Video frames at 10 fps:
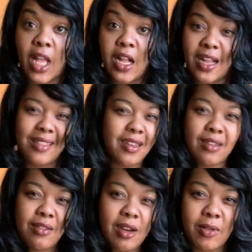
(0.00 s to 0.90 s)
And then,
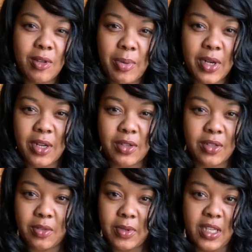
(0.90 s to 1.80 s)
you know, when you put in your
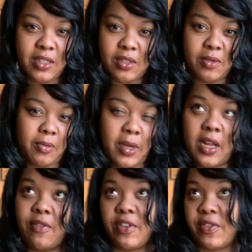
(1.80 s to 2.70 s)
two weeks or
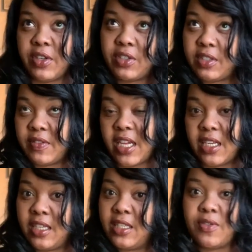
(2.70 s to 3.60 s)
whatever version of that
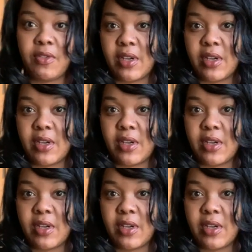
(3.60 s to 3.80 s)
is for